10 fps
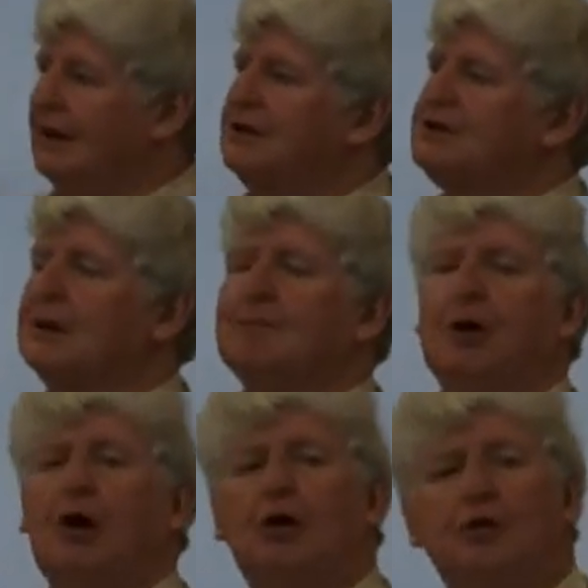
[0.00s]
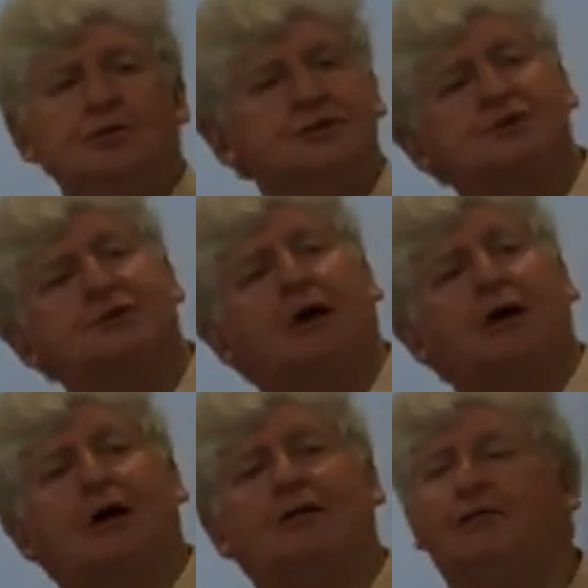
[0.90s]
it is composed
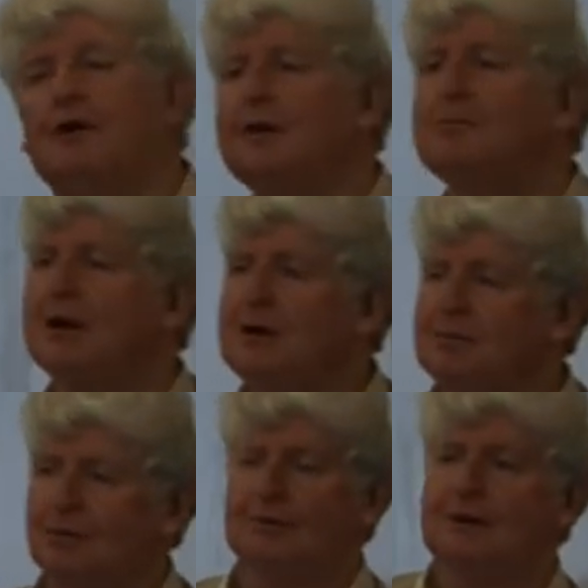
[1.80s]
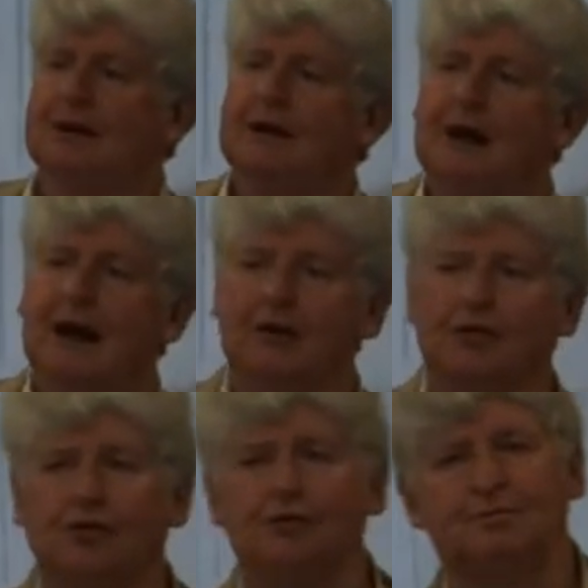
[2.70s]
of people and
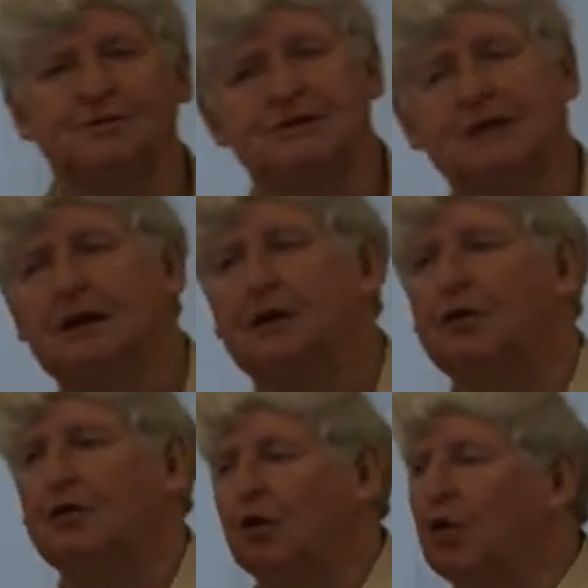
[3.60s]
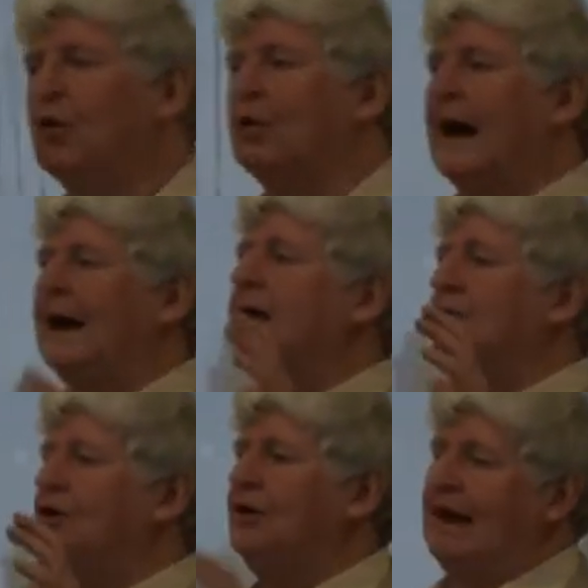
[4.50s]
groups who all are
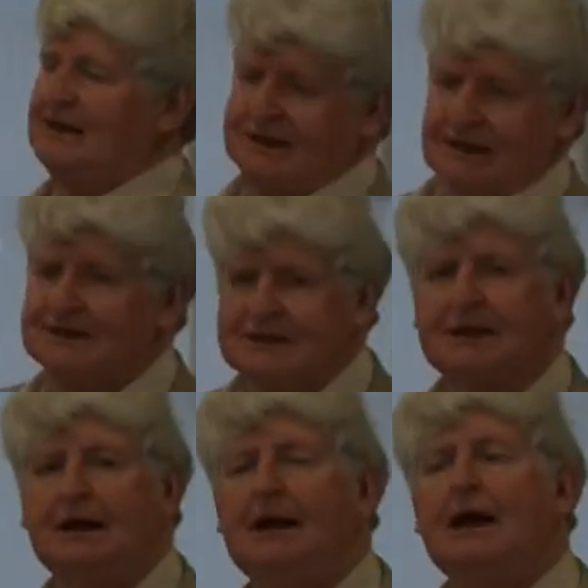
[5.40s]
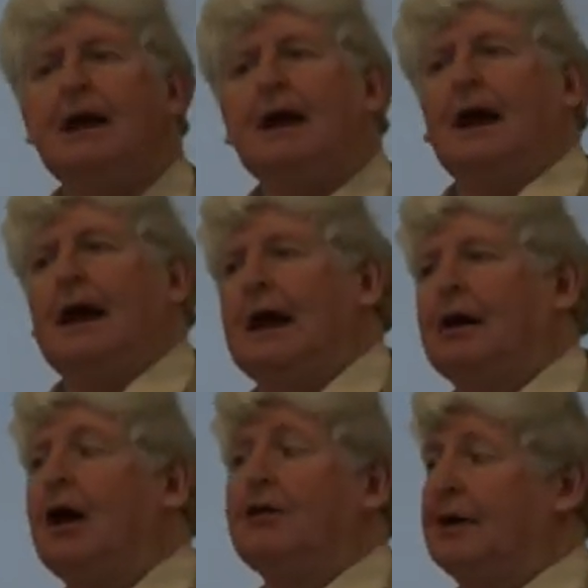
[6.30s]
community assets.
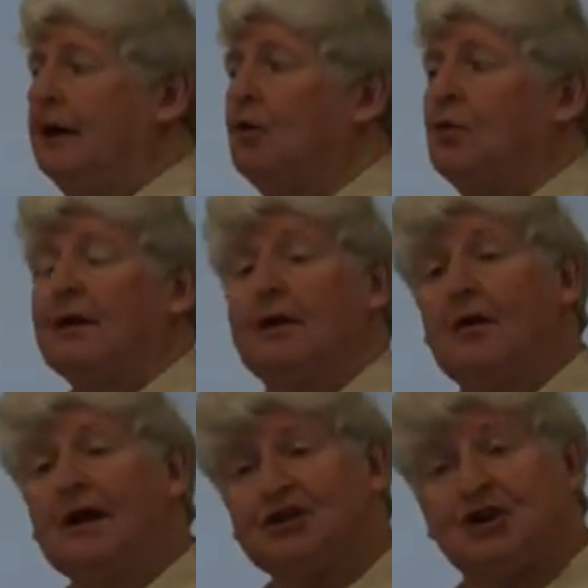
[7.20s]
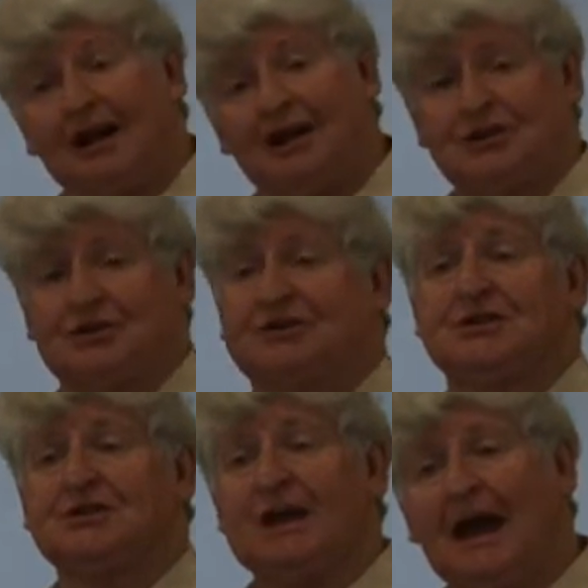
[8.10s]
And I think one of the great challenges
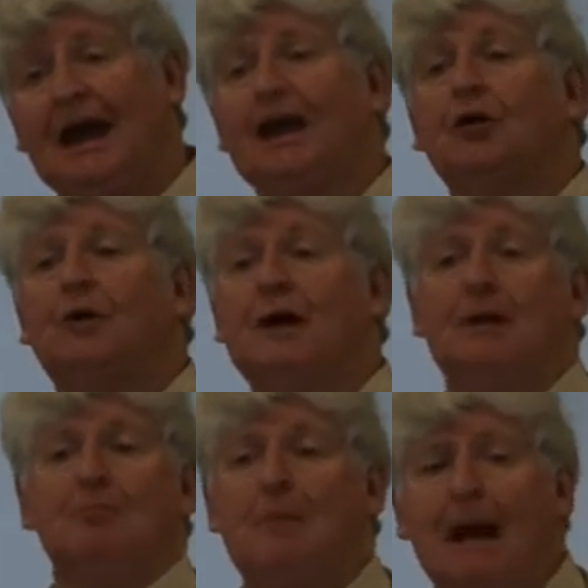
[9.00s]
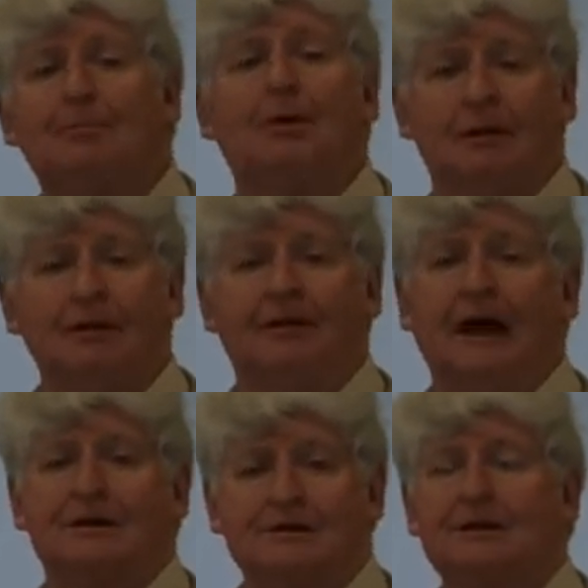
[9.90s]
is how do we map
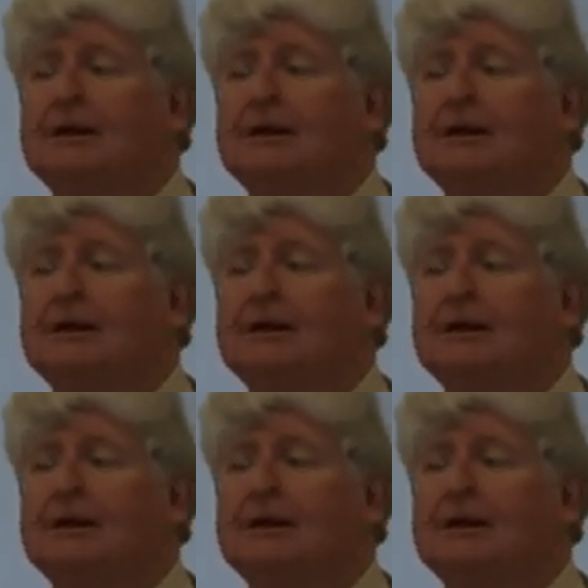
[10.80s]
that